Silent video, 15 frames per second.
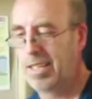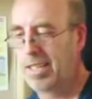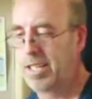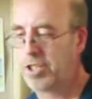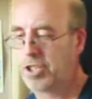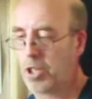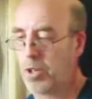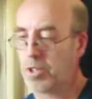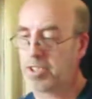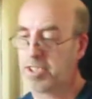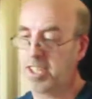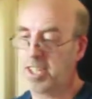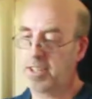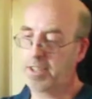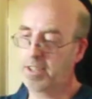So I
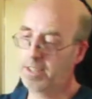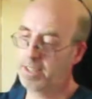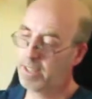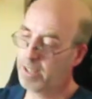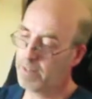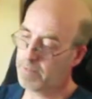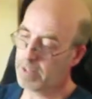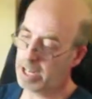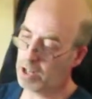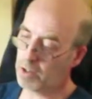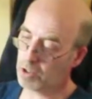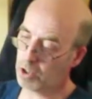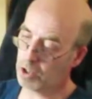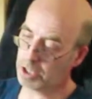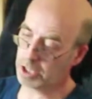did. And I've
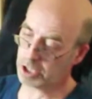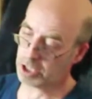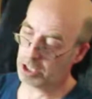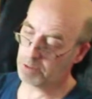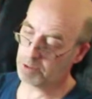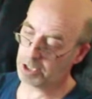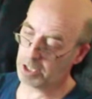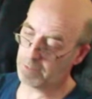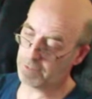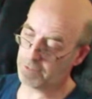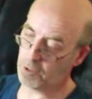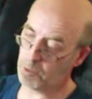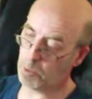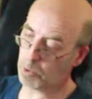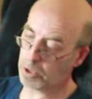got an exclusive
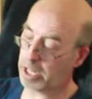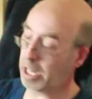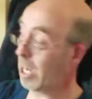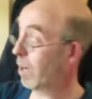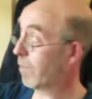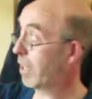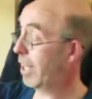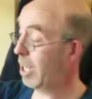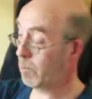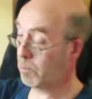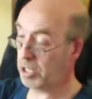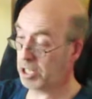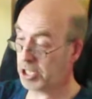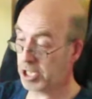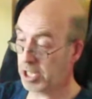football kit up there,
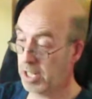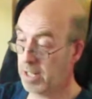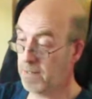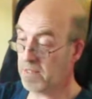which